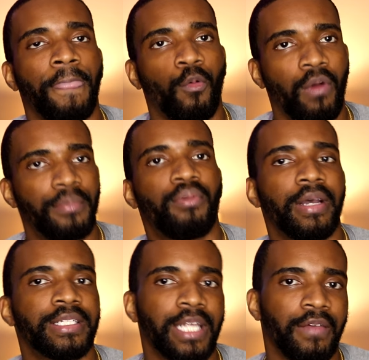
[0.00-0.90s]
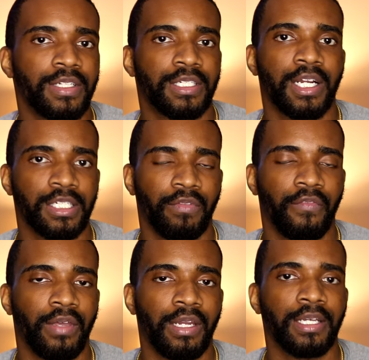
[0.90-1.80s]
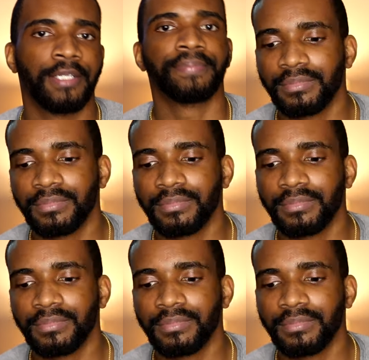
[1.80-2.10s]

1.7 shares of Nvidia